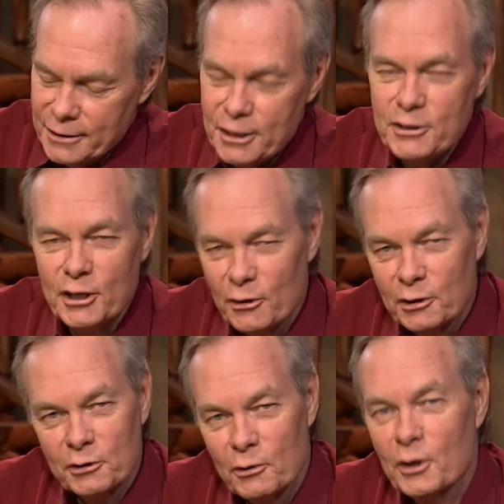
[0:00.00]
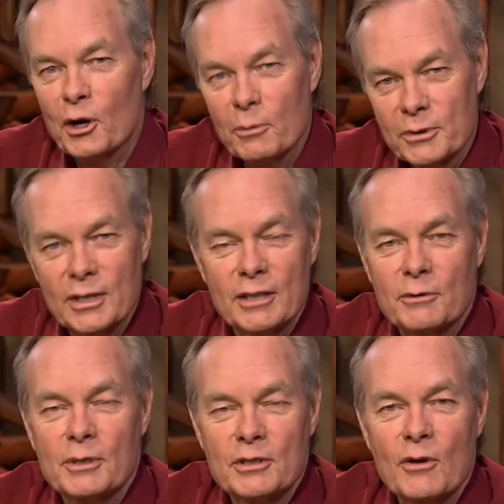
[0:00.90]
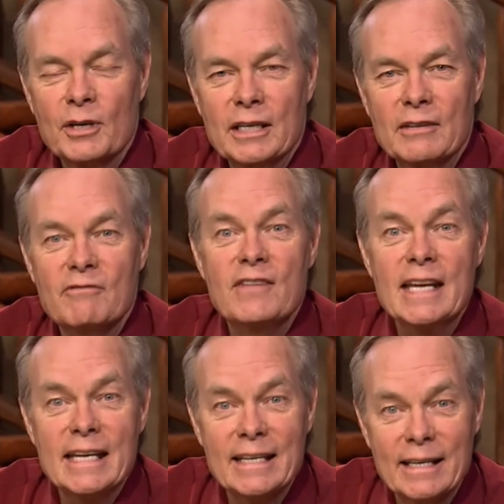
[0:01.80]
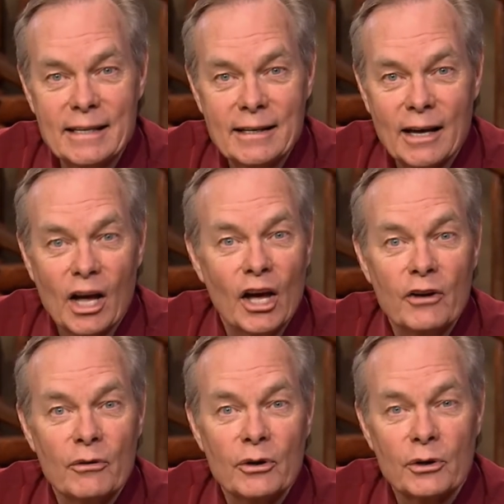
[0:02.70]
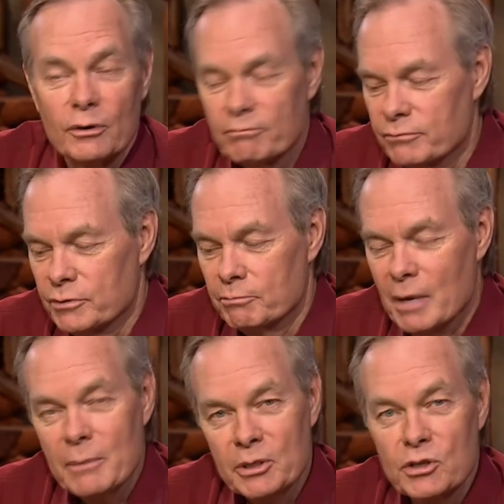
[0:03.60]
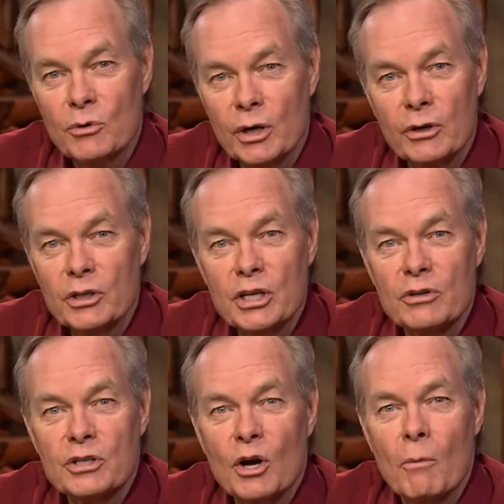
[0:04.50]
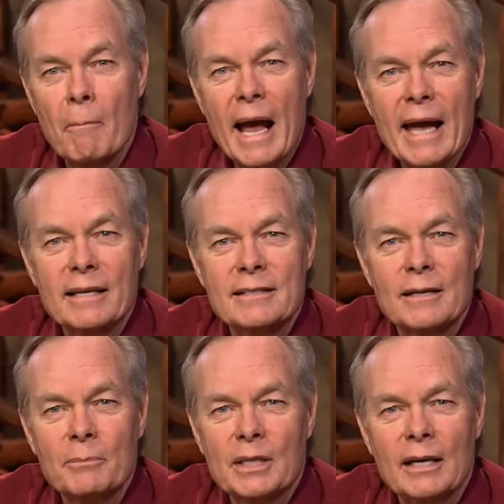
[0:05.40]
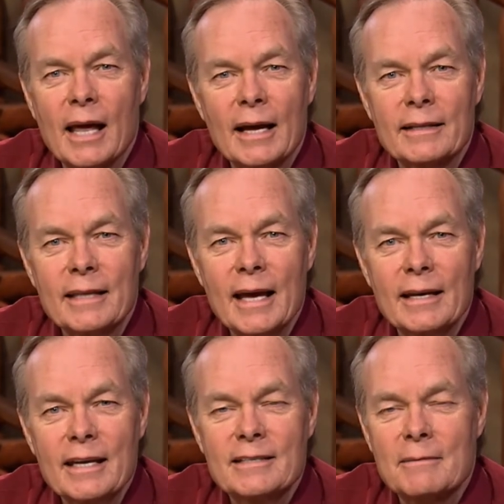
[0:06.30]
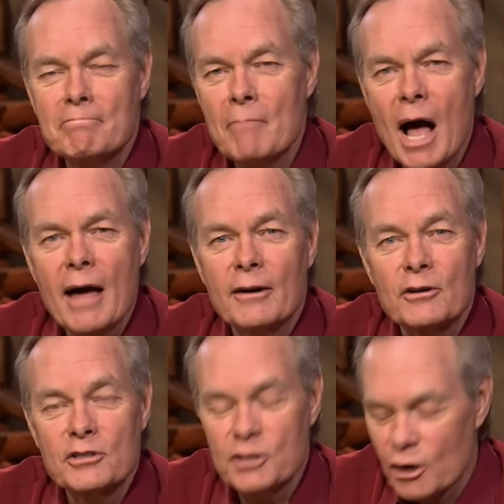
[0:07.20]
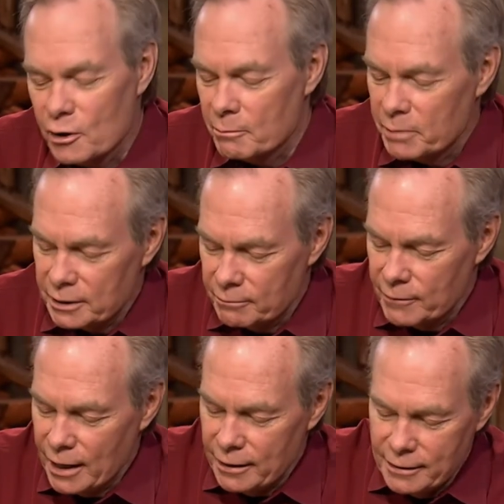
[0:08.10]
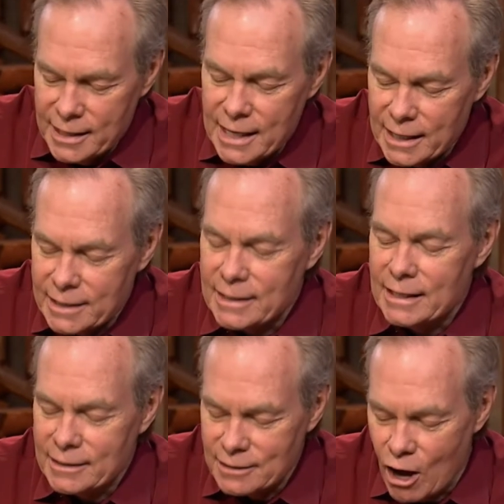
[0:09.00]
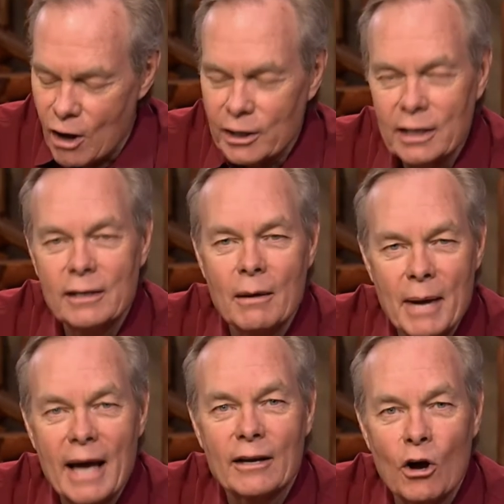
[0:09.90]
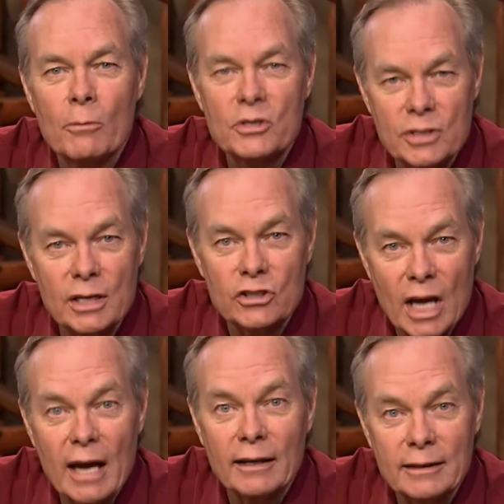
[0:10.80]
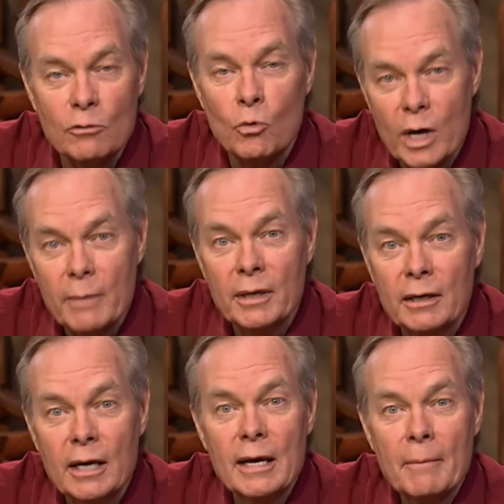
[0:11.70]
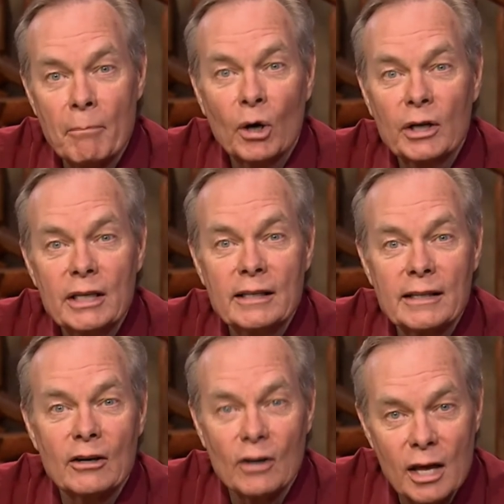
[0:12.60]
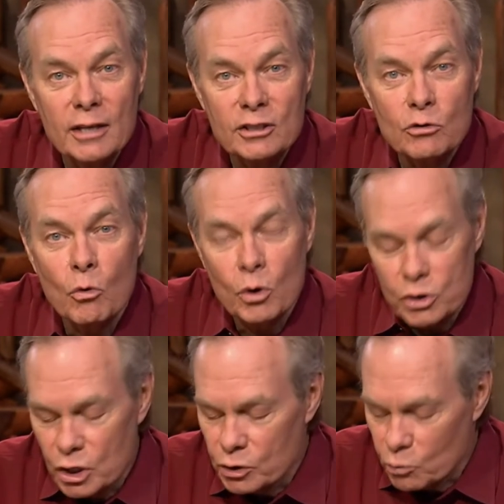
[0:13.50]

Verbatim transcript: Did you know that the word homosexual is only invented 100 or maybe 200 years ago, max, something like that. It's a modern term, but th- this is talking about homosexuality. Women burning in their lust towards other